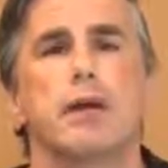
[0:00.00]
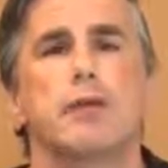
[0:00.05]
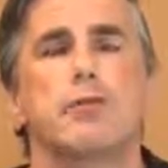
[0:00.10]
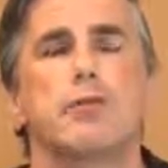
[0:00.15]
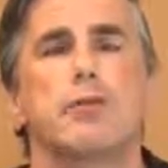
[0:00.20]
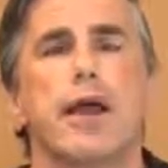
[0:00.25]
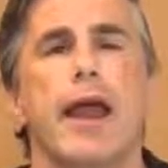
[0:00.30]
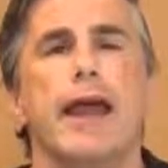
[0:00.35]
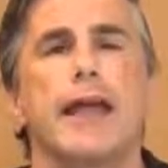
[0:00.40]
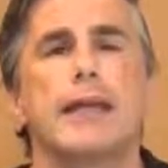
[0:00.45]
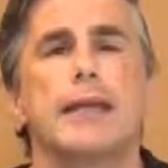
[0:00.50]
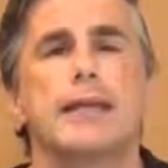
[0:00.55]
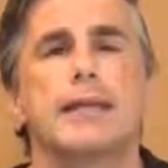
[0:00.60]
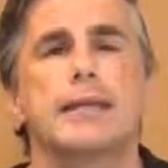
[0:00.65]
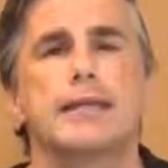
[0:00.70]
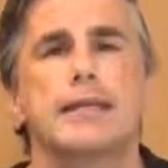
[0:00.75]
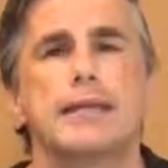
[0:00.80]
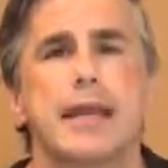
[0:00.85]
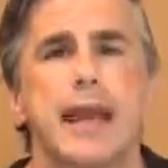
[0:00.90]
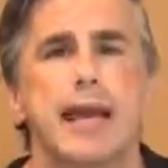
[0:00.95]
creating the
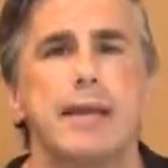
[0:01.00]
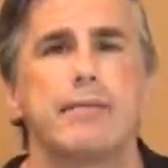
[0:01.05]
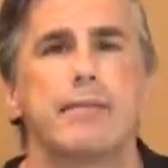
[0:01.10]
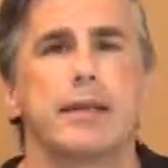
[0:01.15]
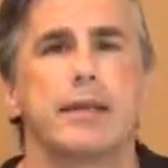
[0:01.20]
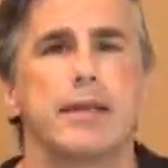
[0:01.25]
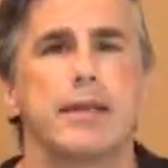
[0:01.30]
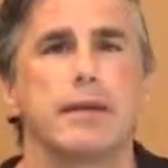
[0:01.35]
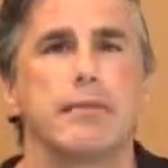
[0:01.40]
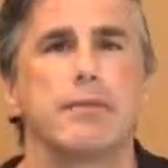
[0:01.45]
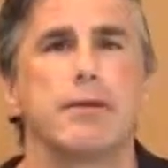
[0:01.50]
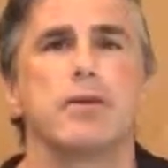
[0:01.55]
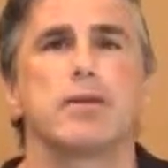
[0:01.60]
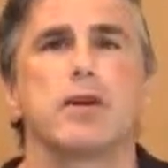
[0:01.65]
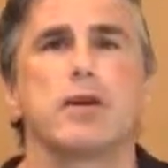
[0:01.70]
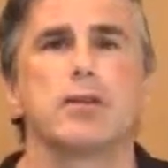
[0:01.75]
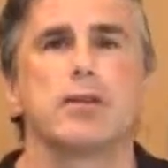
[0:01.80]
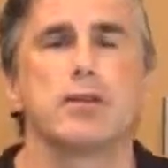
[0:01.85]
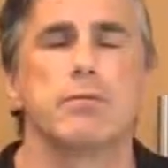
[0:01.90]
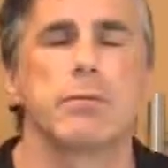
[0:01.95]
statement that was
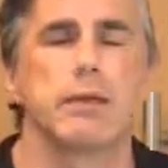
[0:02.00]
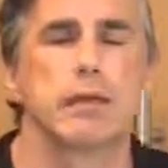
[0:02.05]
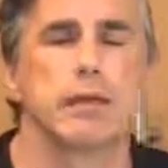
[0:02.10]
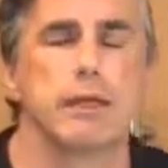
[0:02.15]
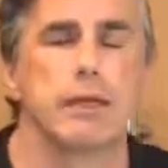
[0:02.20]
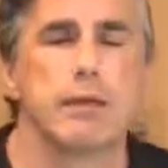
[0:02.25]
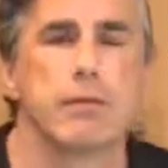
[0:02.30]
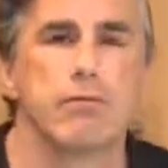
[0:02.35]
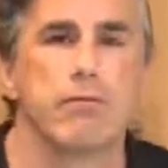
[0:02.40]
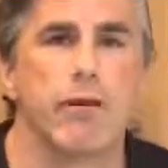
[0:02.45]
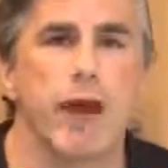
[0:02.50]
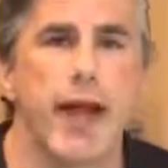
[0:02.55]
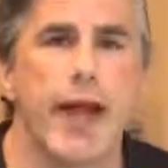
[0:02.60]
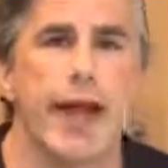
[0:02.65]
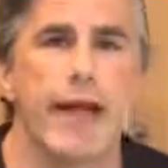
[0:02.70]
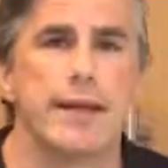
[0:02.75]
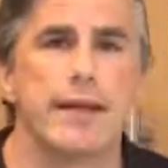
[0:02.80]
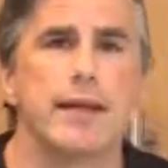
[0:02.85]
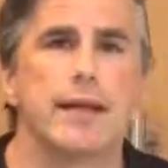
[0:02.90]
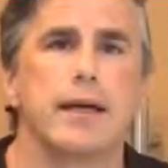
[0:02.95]
ultimately
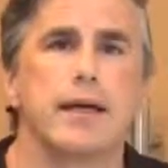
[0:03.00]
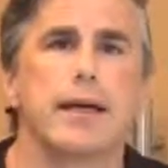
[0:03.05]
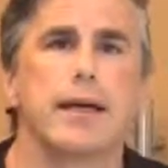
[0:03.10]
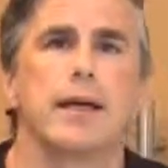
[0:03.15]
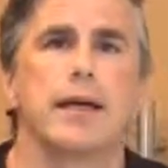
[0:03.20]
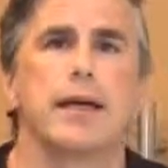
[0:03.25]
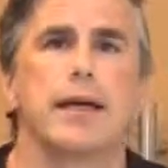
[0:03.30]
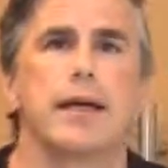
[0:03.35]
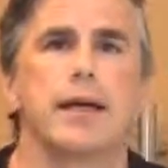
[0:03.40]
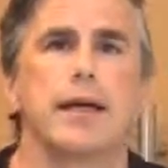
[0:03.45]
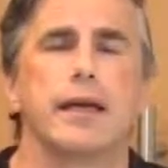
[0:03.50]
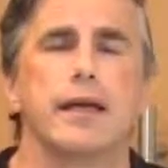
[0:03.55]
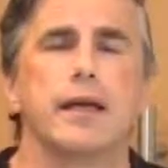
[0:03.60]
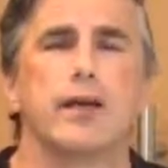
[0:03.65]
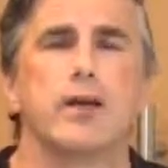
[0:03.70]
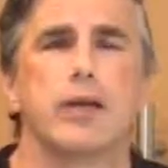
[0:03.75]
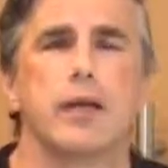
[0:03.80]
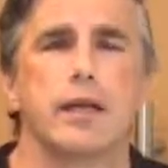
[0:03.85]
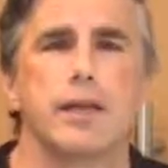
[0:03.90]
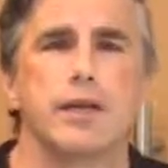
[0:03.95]
read in
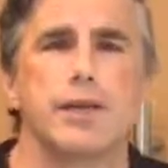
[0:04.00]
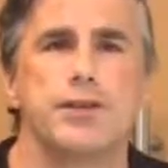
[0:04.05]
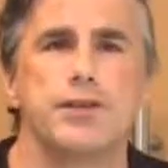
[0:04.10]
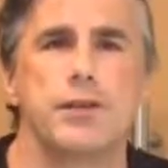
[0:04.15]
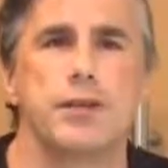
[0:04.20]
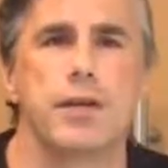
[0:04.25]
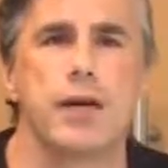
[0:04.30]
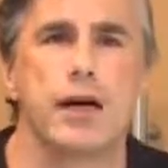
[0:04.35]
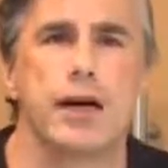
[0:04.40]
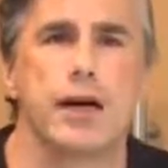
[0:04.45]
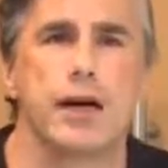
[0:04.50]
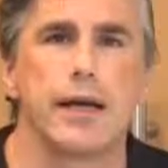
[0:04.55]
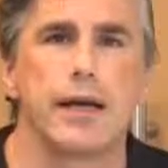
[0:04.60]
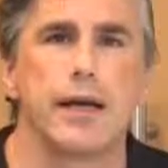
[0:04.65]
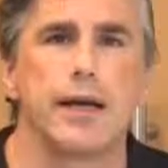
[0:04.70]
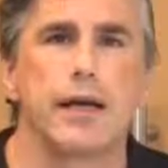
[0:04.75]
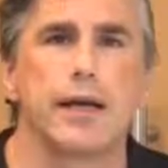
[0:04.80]
early July.